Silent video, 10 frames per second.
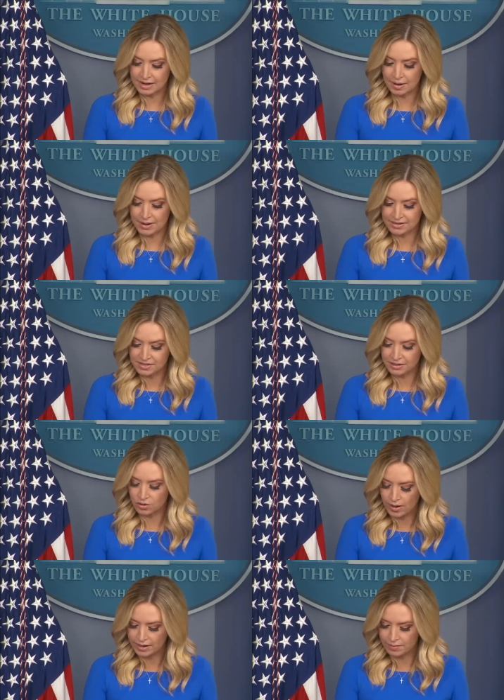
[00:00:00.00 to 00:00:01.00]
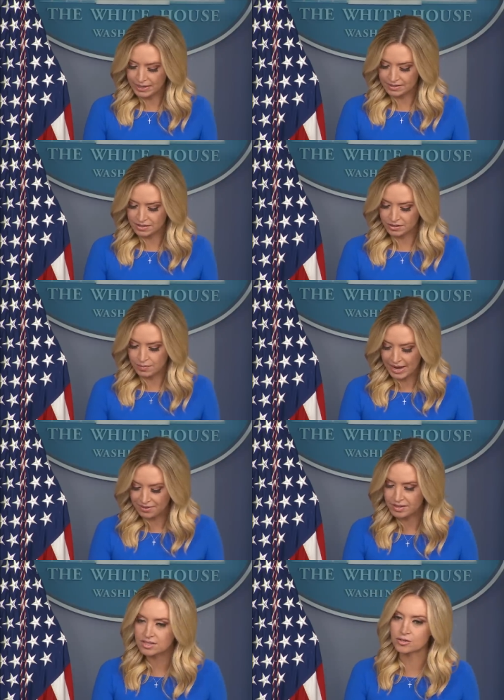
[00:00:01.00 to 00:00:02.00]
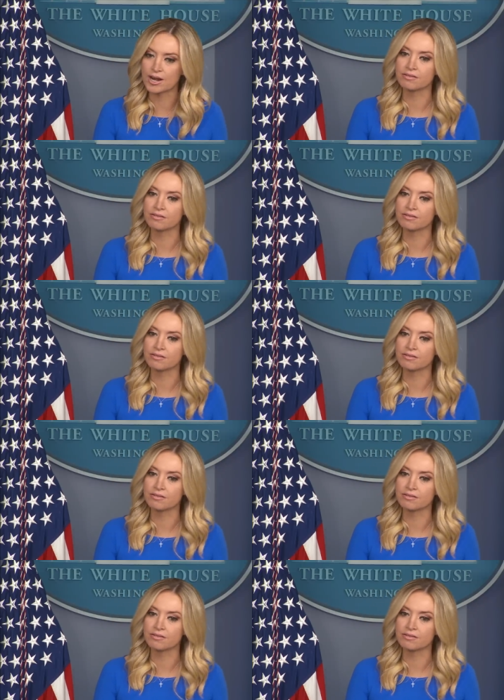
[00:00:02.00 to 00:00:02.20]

um, has done quite a bit to combat this threat.